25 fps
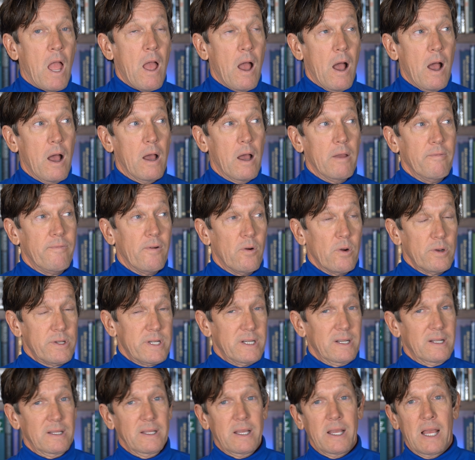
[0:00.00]

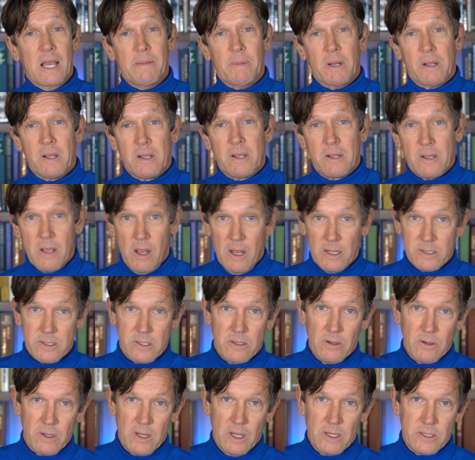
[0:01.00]
Unfortunately, I'm a
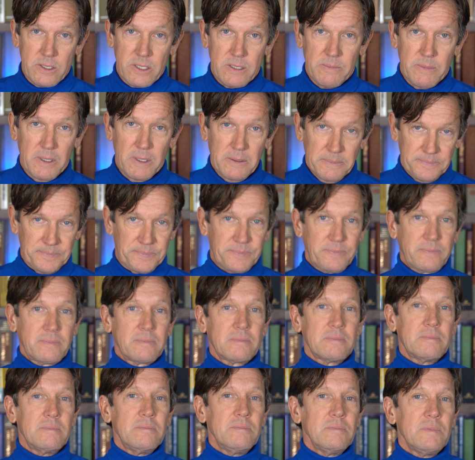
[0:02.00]
Costco customer,
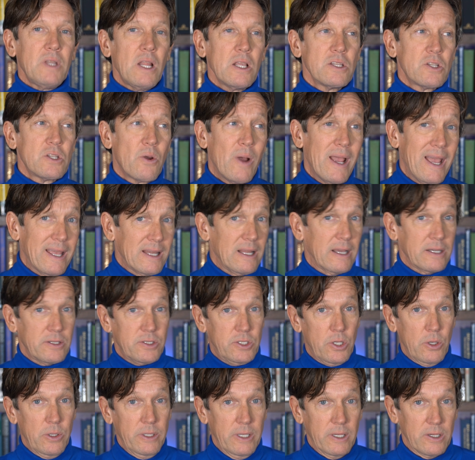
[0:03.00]
so I had like
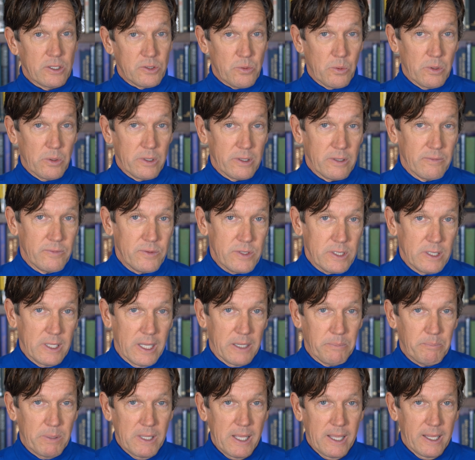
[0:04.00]
2 years worth of
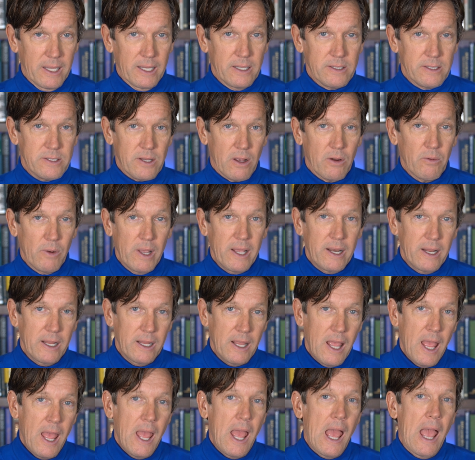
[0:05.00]
Gillette blades already,
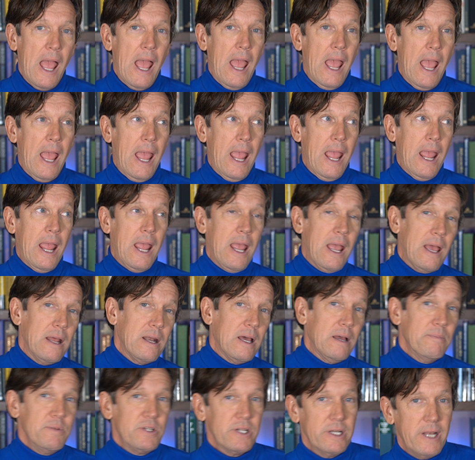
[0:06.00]
and
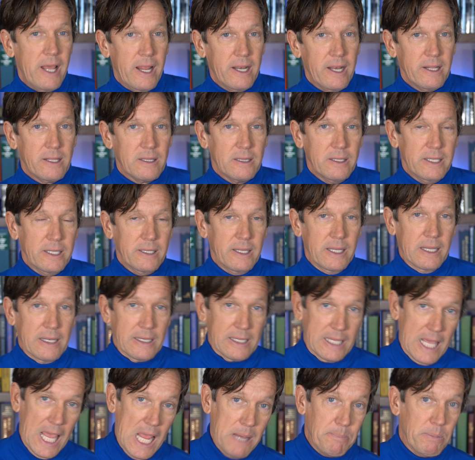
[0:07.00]
I'm genetically
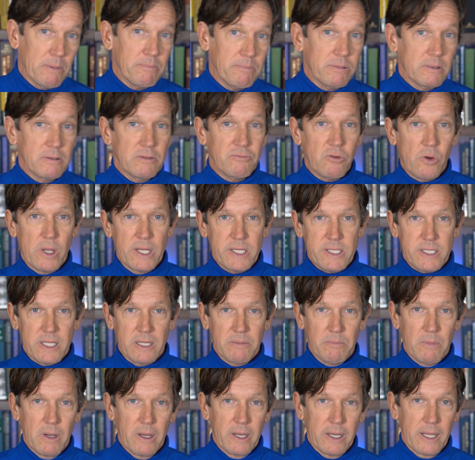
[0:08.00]
incapable of wasting
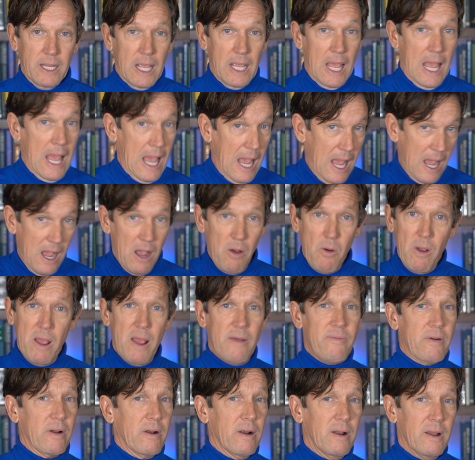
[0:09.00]
money.
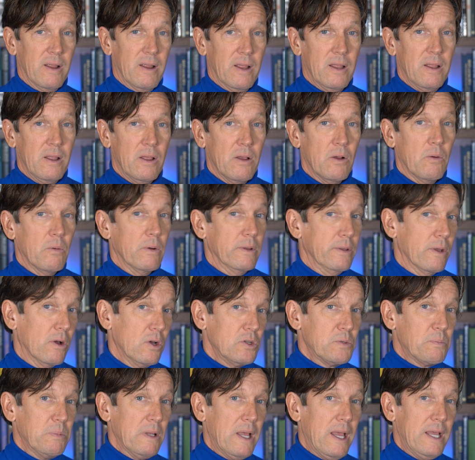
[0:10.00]
However, when those
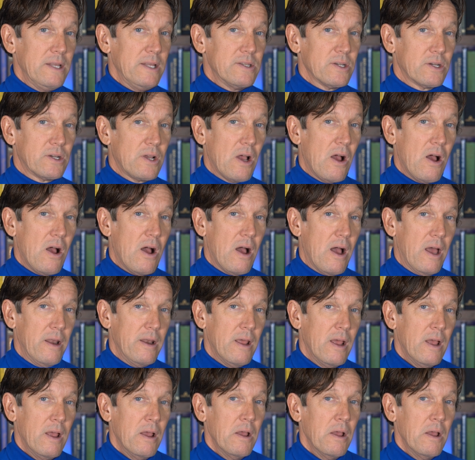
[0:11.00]
blades are gone,